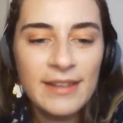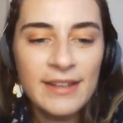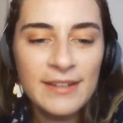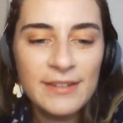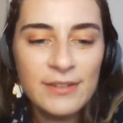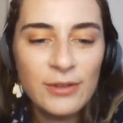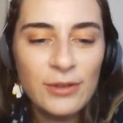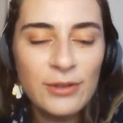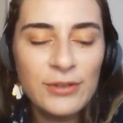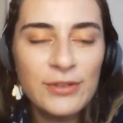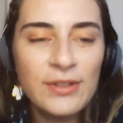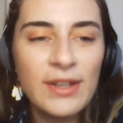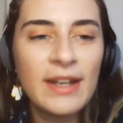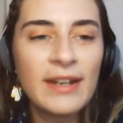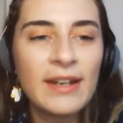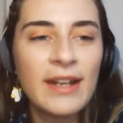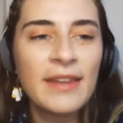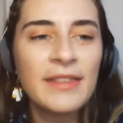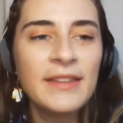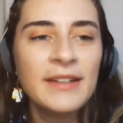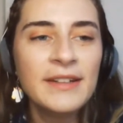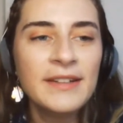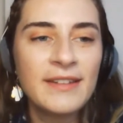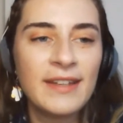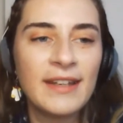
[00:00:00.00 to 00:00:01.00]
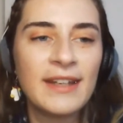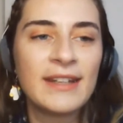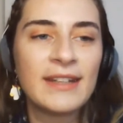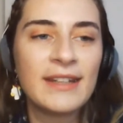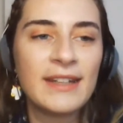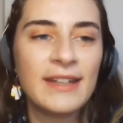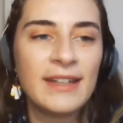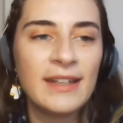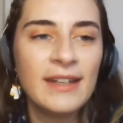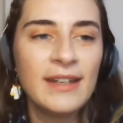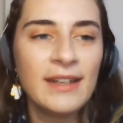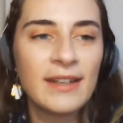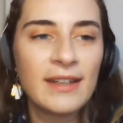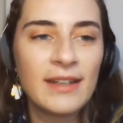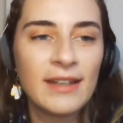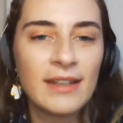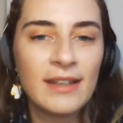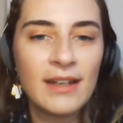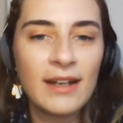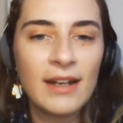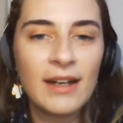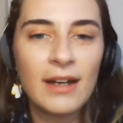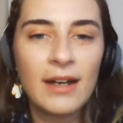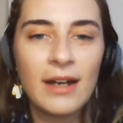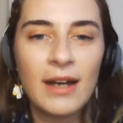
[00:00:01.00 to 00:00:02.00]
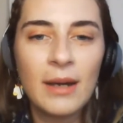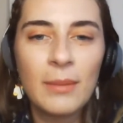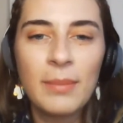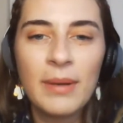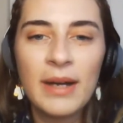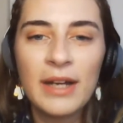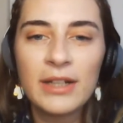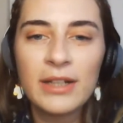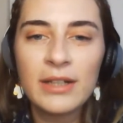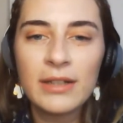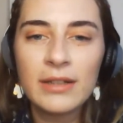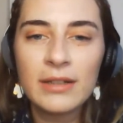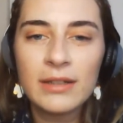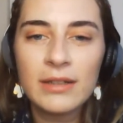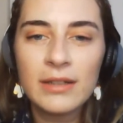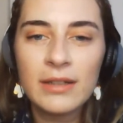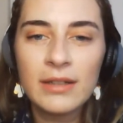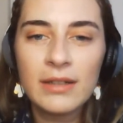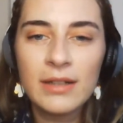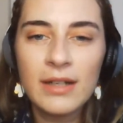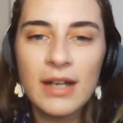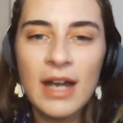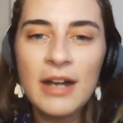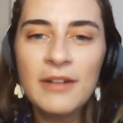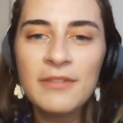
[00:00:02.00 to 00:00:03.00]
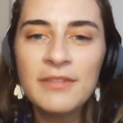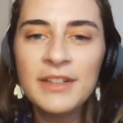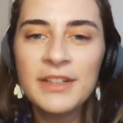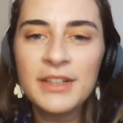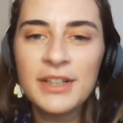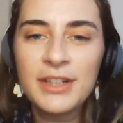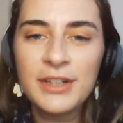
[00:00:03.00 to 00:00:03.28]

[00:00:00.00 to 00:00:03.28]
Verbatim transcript: there's also another technique about cover